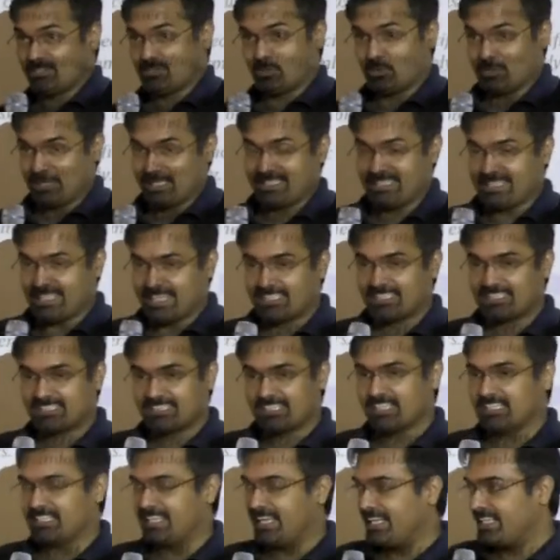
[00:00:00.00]
So
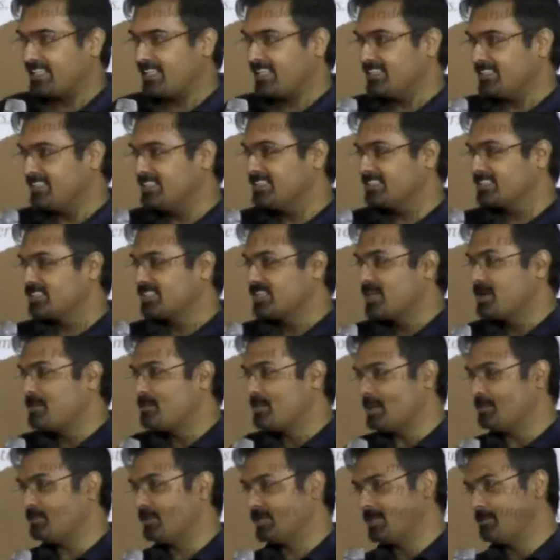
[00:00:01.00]
yes, the data is
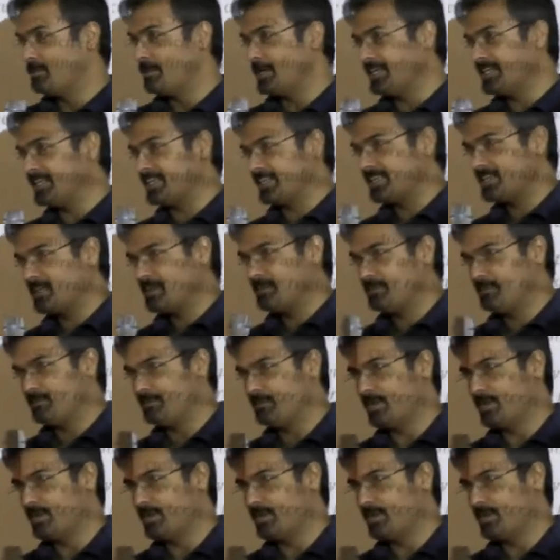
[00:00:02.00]
people dependent,